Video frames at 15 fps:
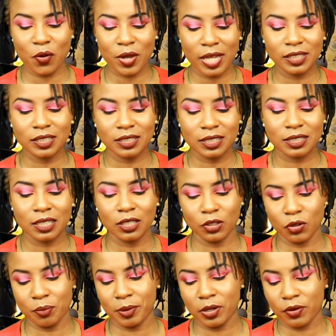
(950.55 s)
Okay. Just listen a
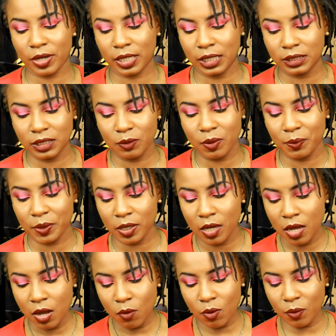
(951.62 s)
little bit. Okay. Let's see what we
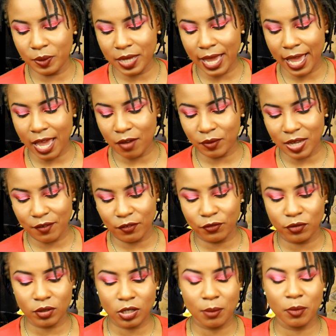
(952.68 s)
what we have. We have a
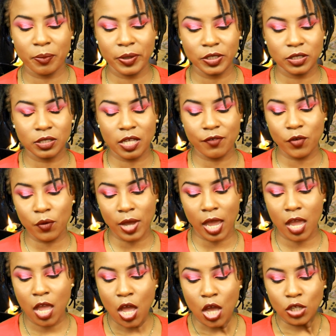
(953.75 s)
few, couple pages left.
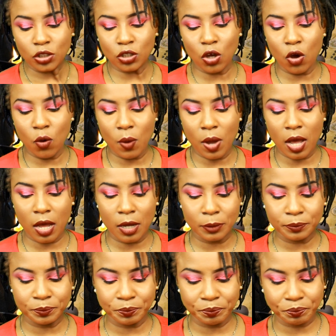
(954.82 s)
Okay. So
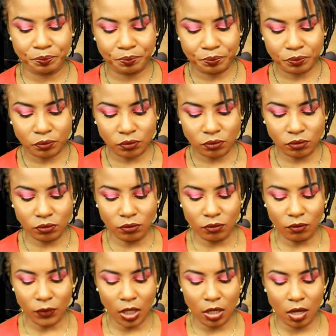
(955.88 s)
um,
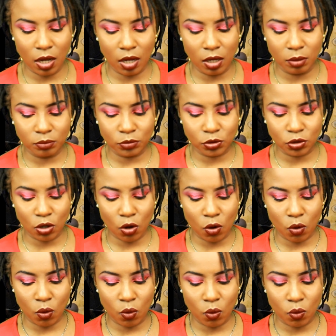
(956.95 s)
um,
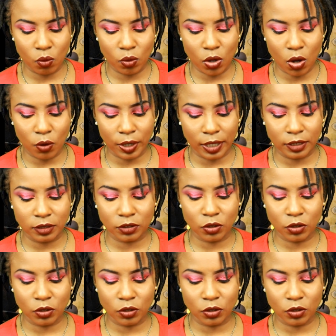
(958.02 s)
so okay.